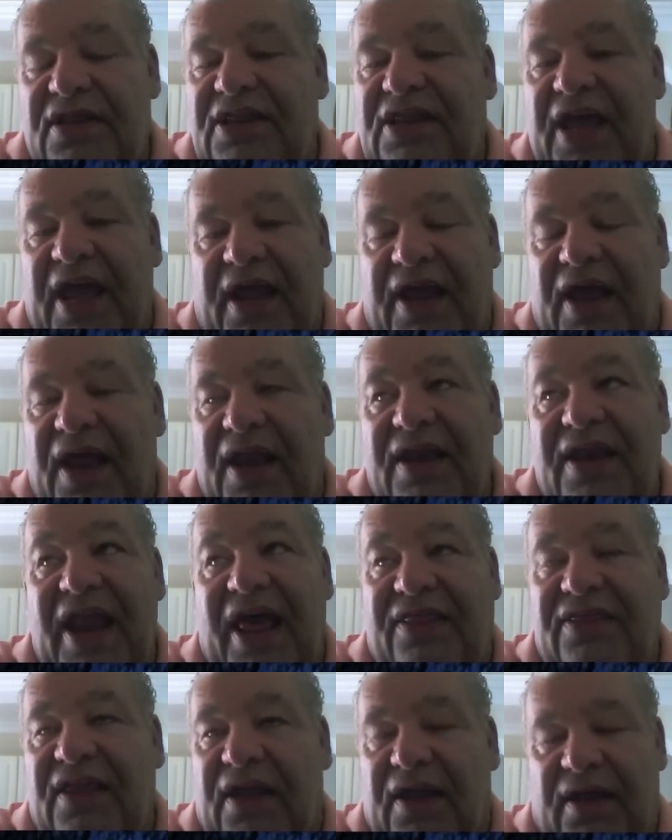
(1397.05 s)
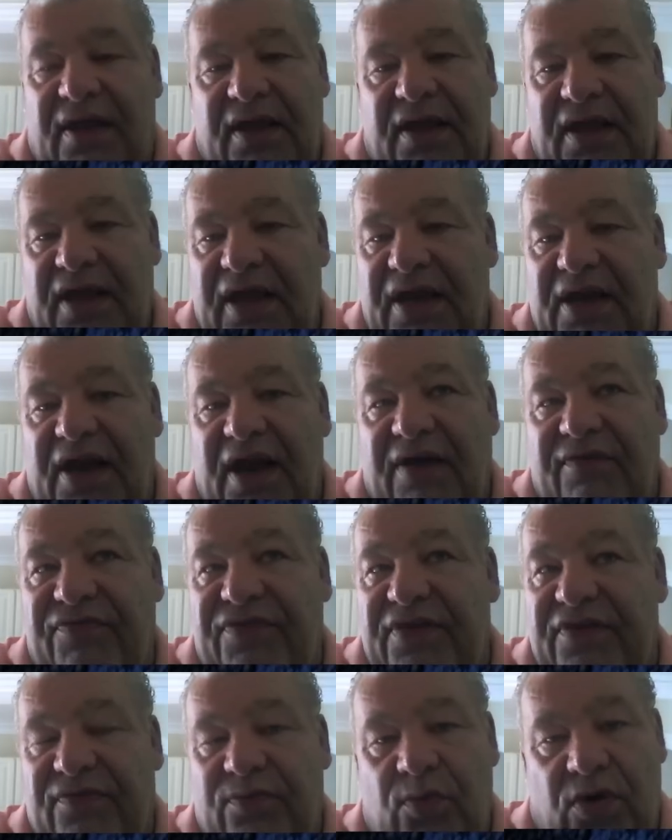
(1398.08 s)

thing, nothing in and of this